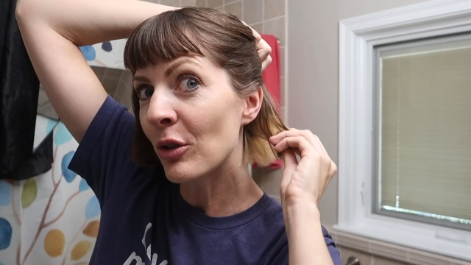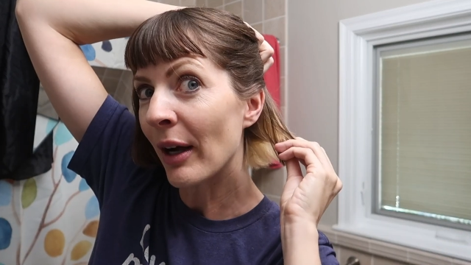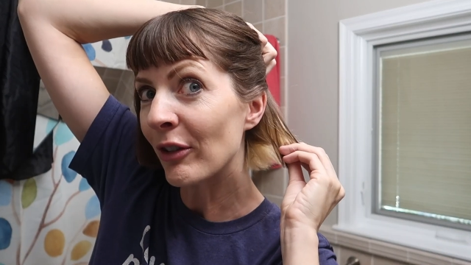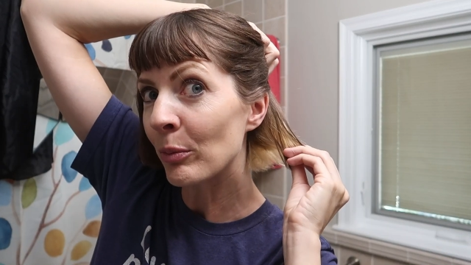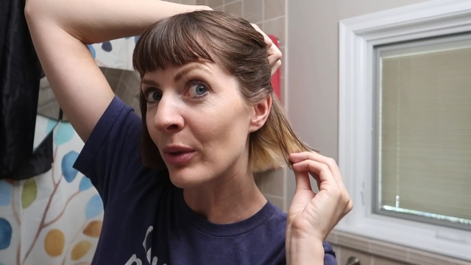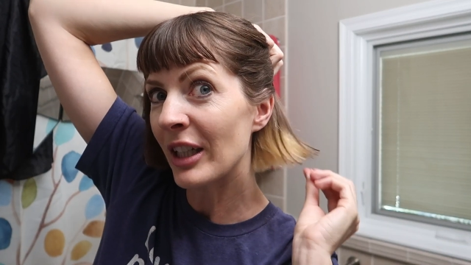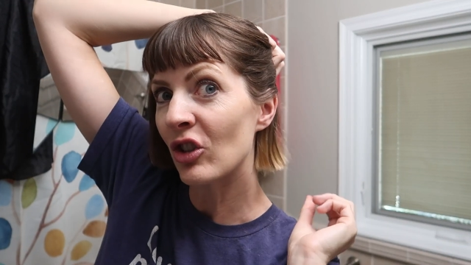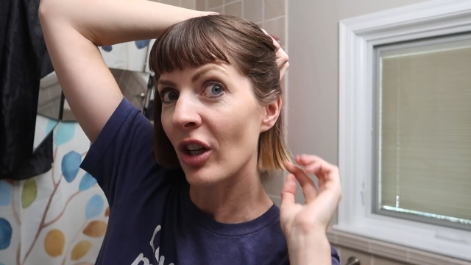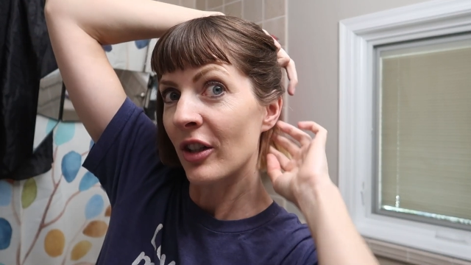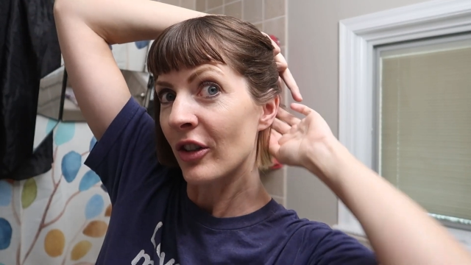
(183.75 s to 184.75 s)
do have it
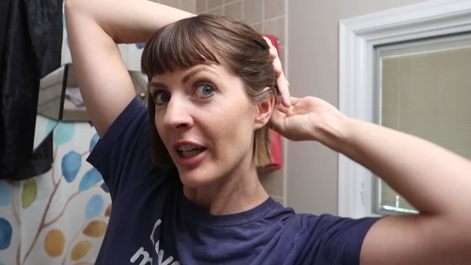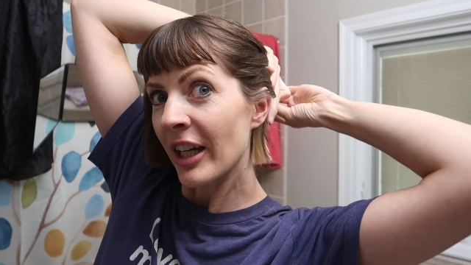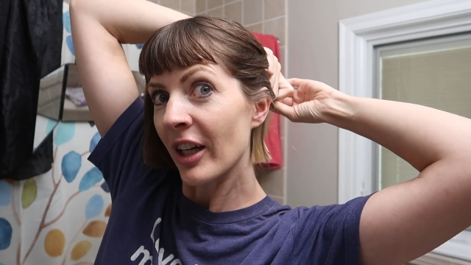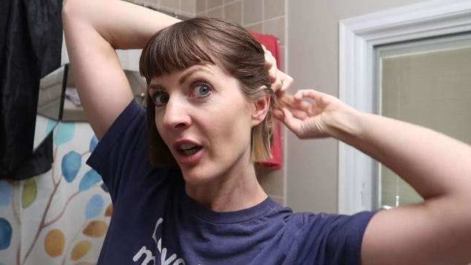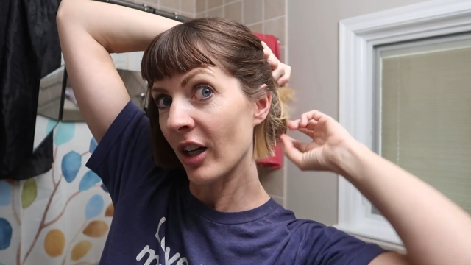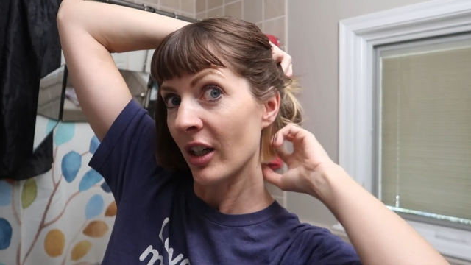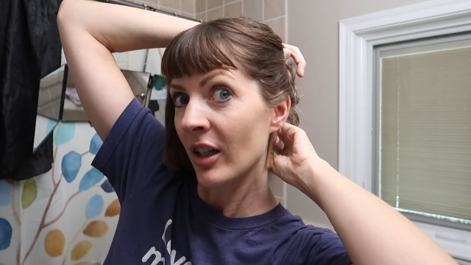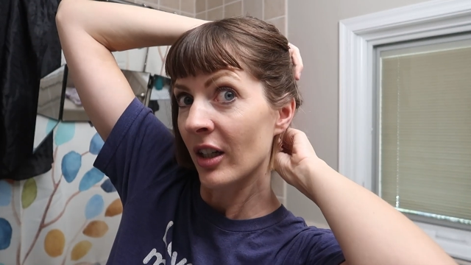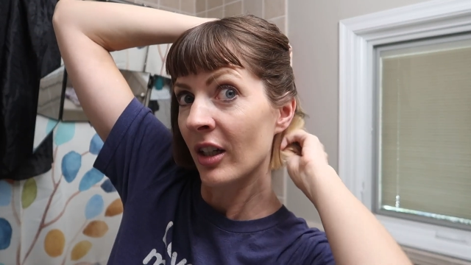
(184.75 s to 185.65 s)
bleached under here.